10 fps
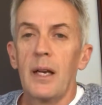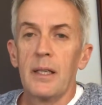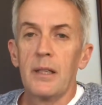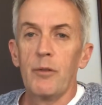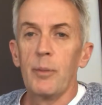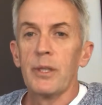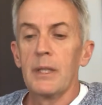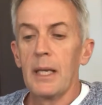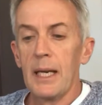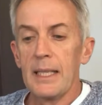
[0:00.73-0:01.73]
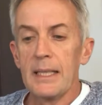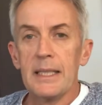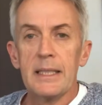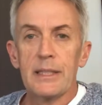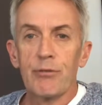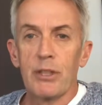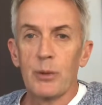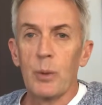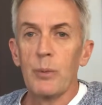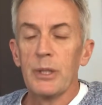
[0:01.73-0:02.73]
Hey everybody, it's
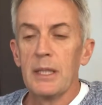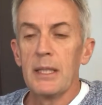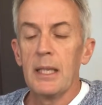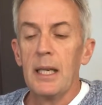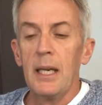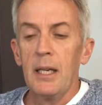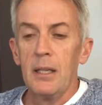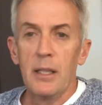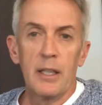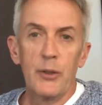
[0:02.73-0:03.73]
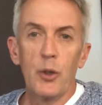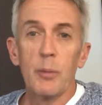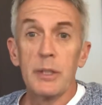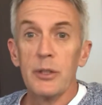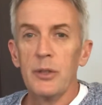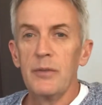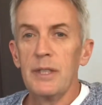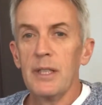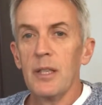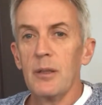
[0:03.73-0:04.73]
Russell Winwood here. I don't normally do
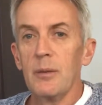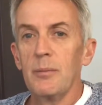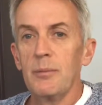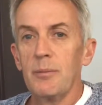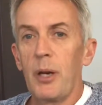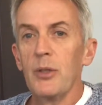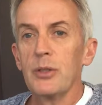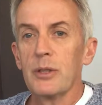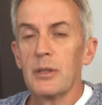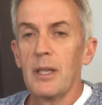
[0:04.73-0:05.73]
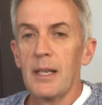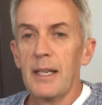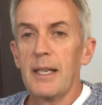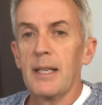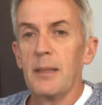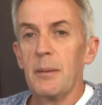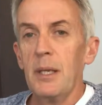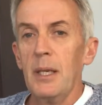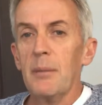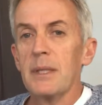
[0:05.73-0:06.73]
video posts,
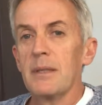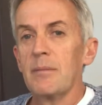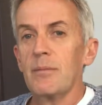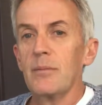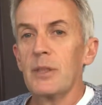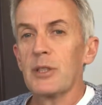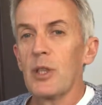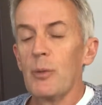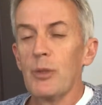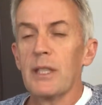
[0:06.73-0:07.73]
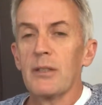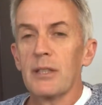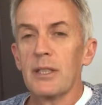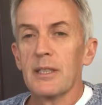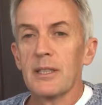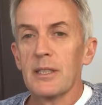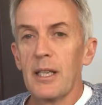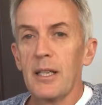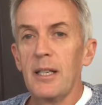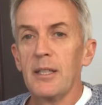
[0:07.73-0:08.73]
but this time around I think it's
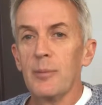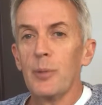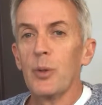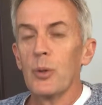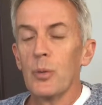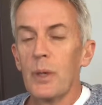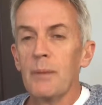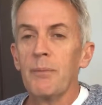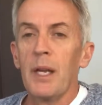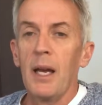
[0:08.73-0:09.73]
an important one.